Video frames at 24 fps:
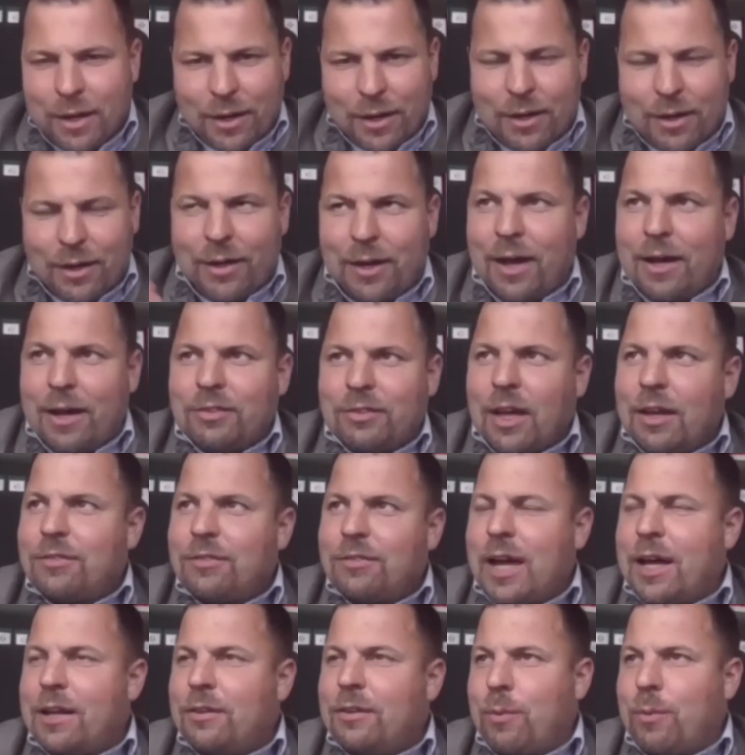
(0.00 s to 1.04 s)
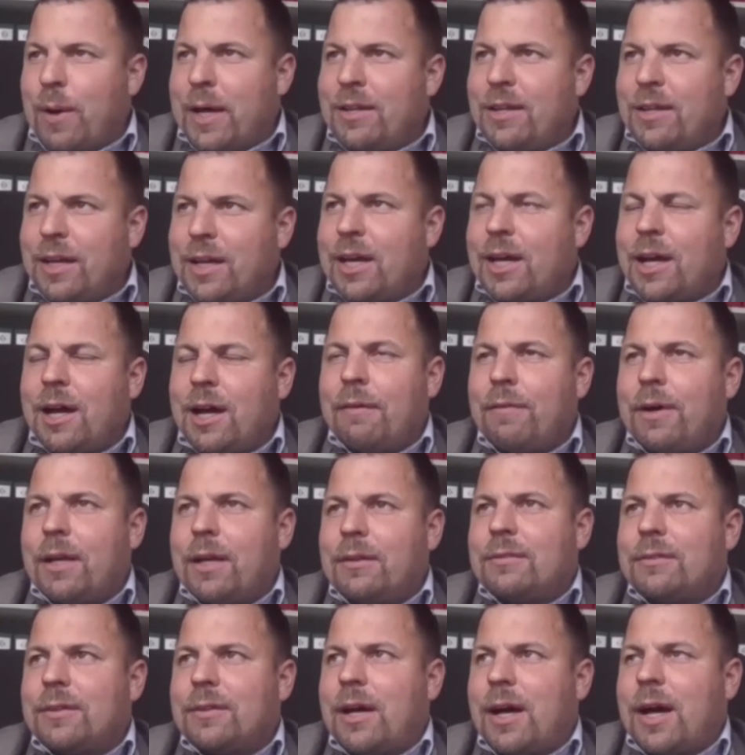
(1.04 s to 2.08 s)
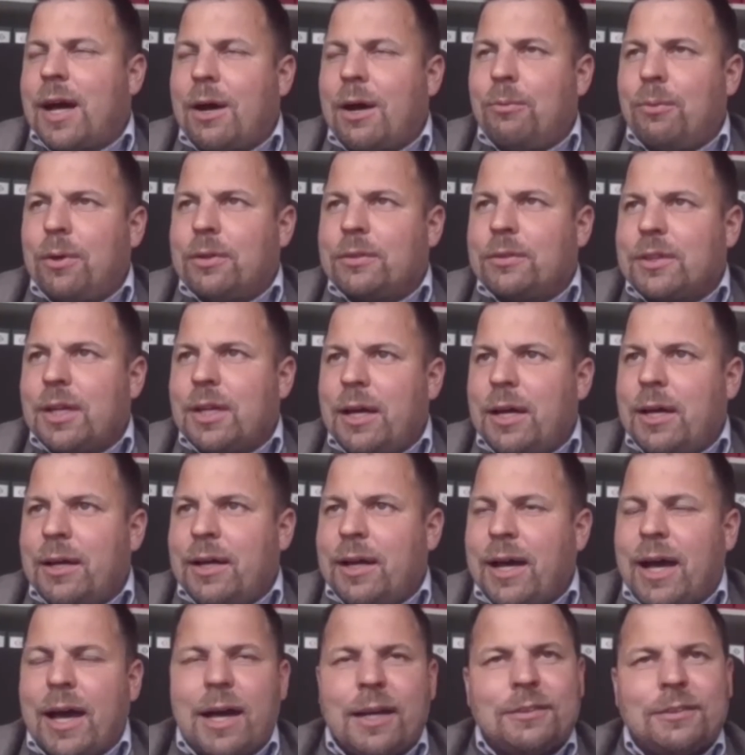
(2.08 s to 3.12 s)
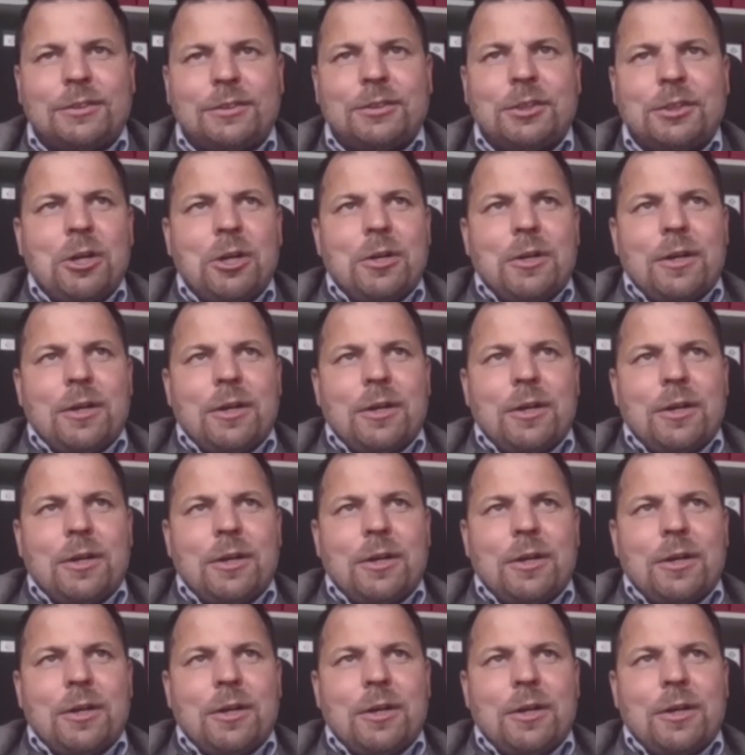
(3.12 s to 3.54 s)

As I said, 20 gigawatt hours gas